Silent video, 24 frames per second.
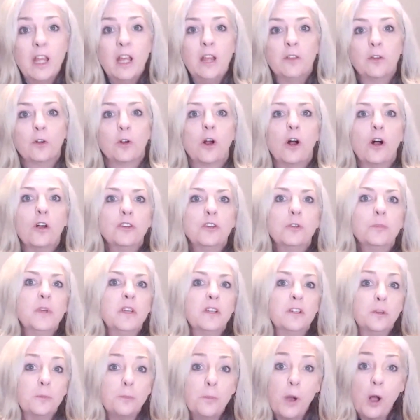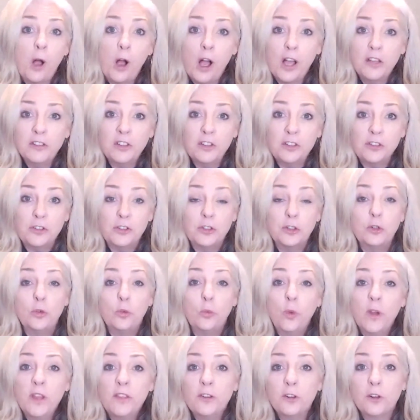There will also be a deposit due
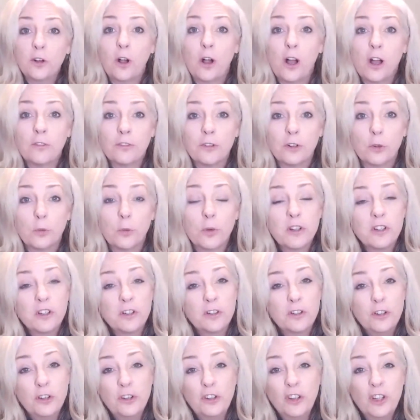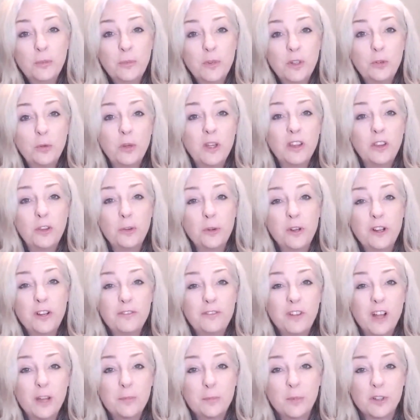with your offer, which is usually between 3 to
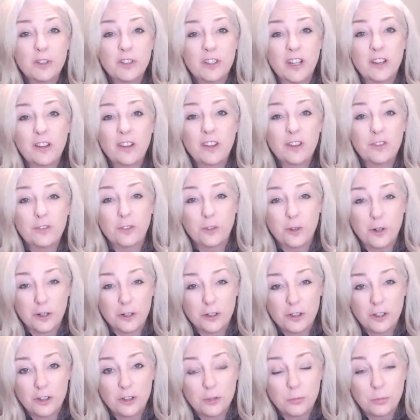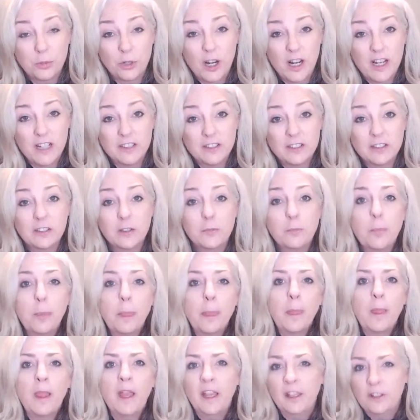5% of the purchase price,
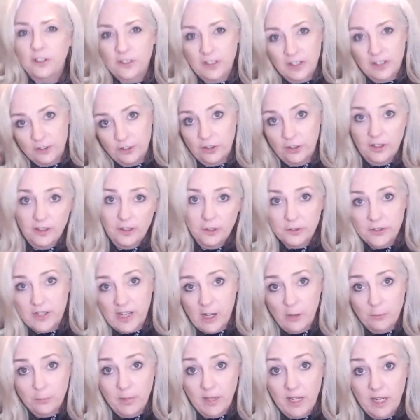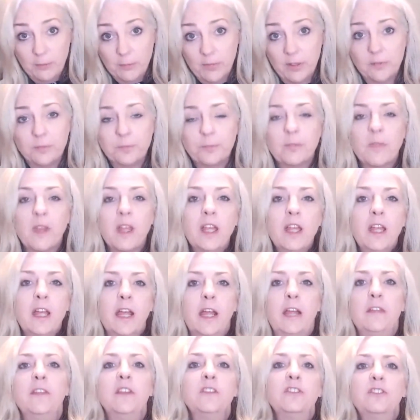essentially your down payment.
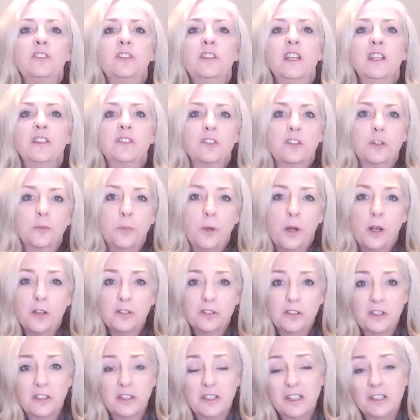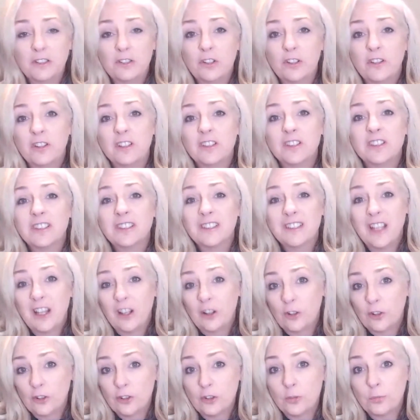And this gets deposited into the
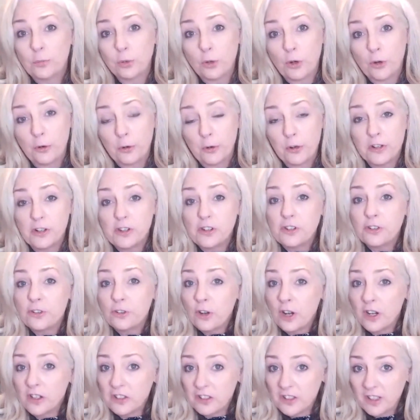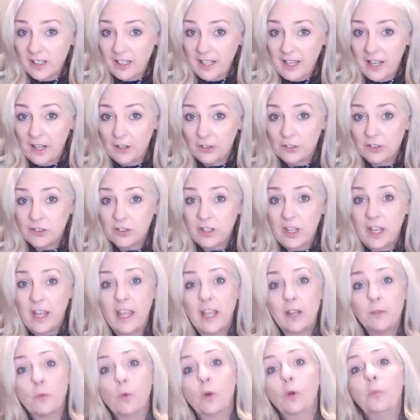seller's brokerage trust accounts
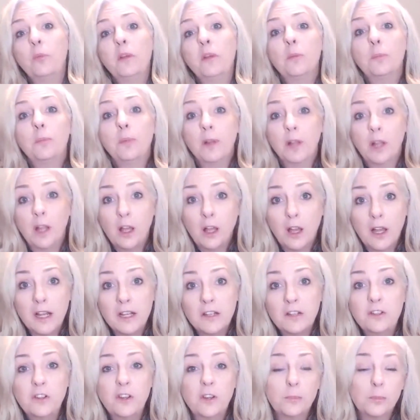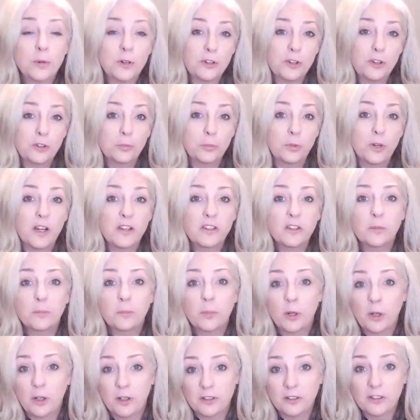and will be applied to the purchase price
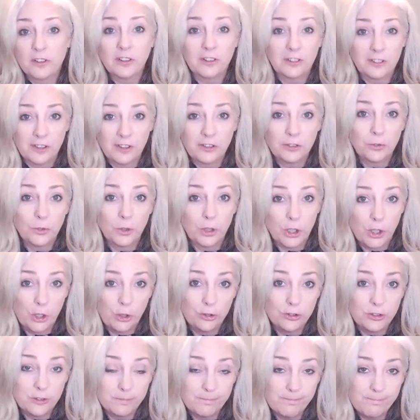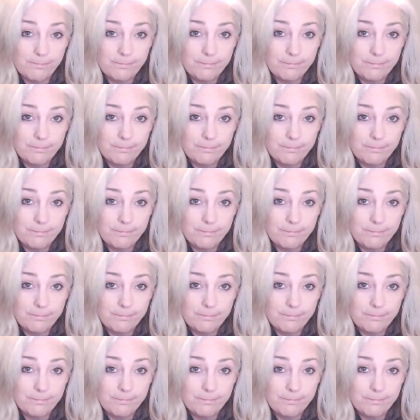upon successful close.